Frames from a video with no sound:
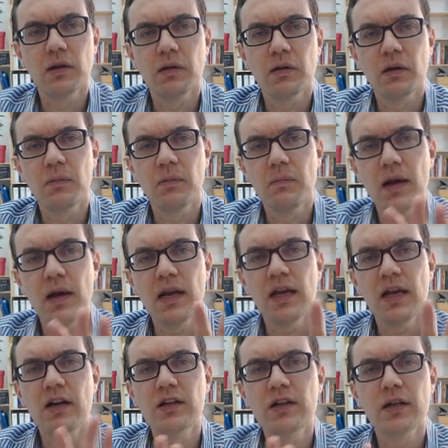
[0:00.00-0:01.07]
many
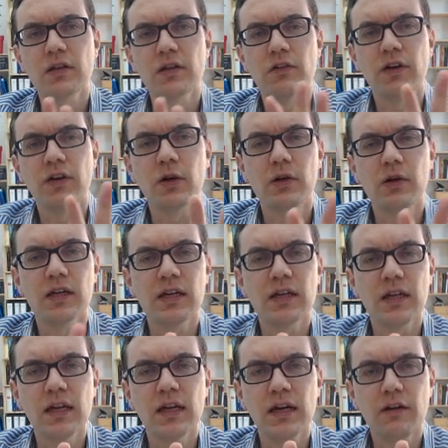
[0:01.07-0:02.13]
areas of our daily
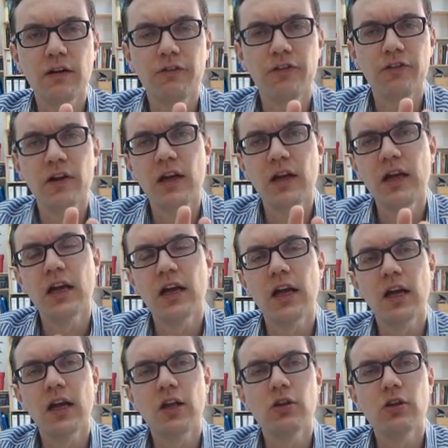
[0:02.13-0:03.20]
life,
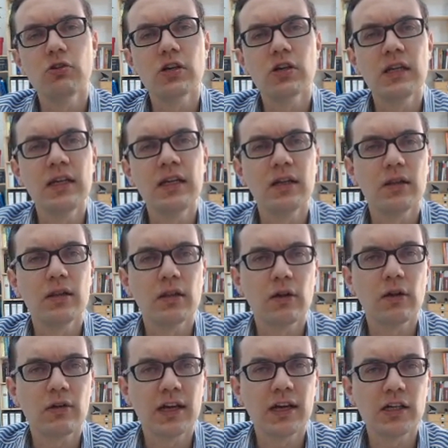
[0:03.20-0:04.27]
and usually these
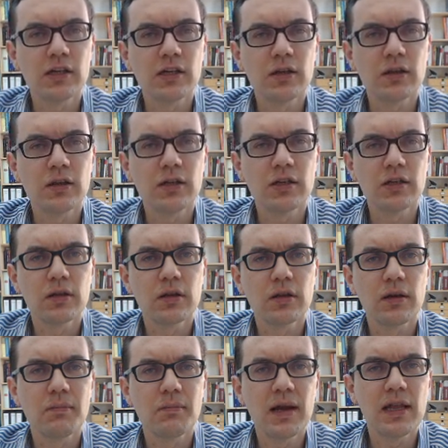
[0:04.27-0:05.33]
location decisions in
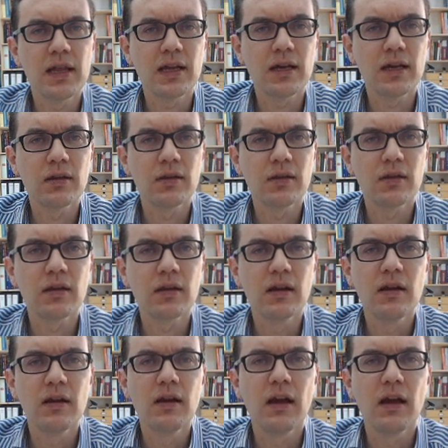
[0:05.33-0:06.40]
many cases
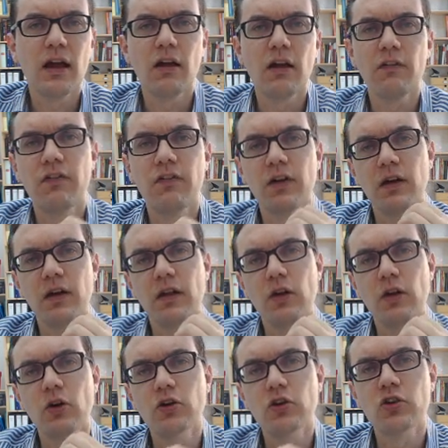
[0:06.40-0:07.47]
have a
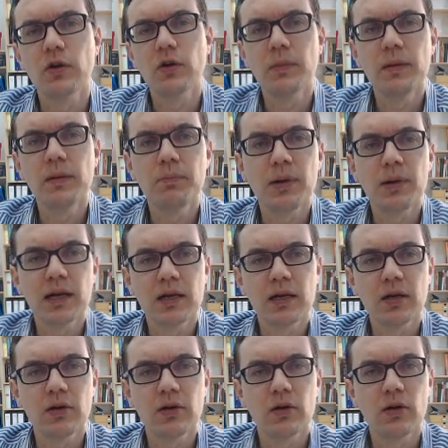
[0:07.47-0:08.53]
long-term impact
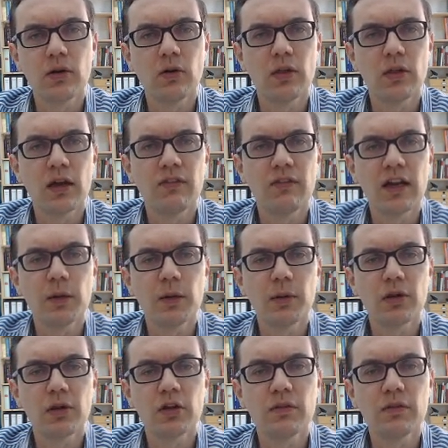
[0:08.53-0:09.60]
on the available
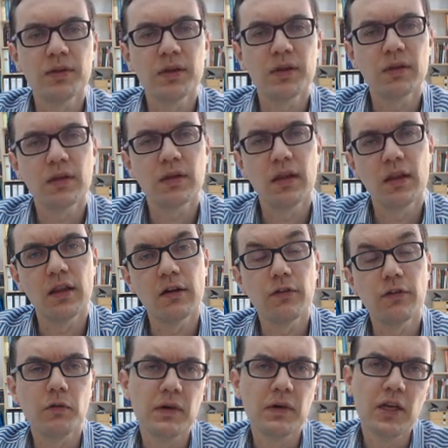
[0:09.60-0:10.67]
services, and therefore
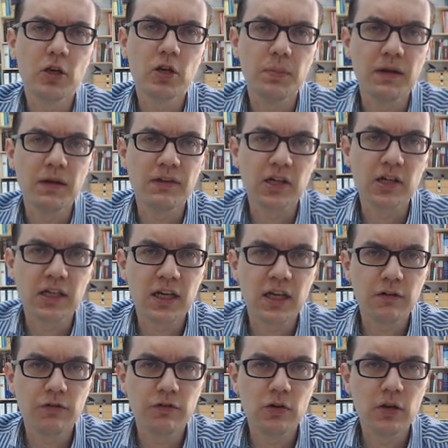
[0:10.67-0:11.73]
we need to be very
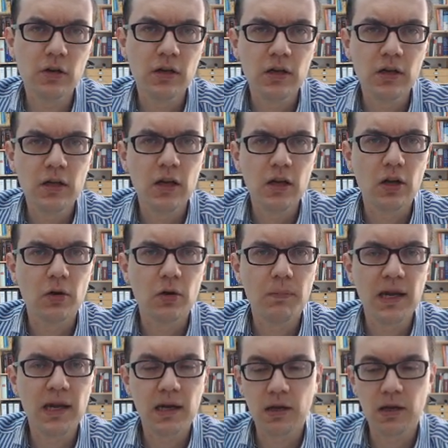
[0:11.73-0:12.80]
careful to
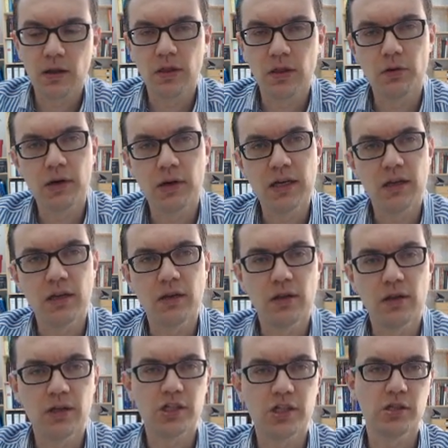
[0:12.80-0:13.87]
make the right decision.